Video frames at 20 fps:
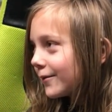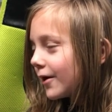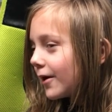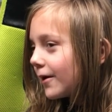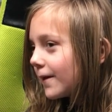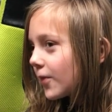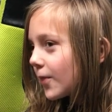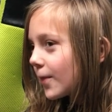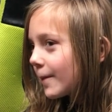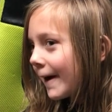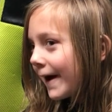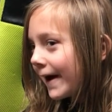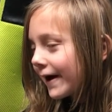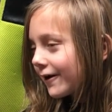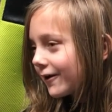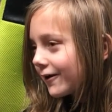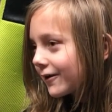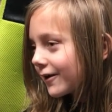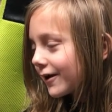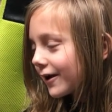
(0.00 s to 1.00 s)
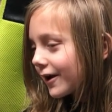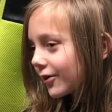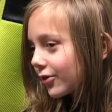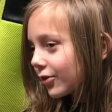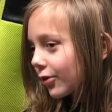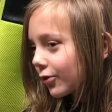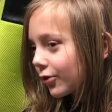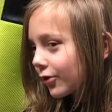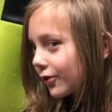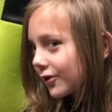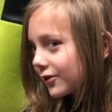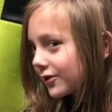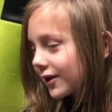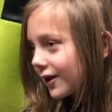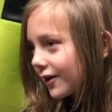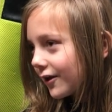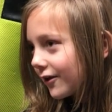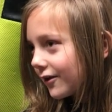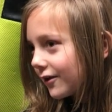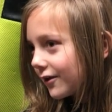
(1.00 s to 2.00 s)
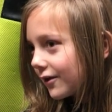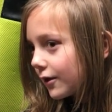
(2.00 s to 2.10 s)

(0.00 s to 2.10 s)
Oh, let's go back. Okay, so this is our tail.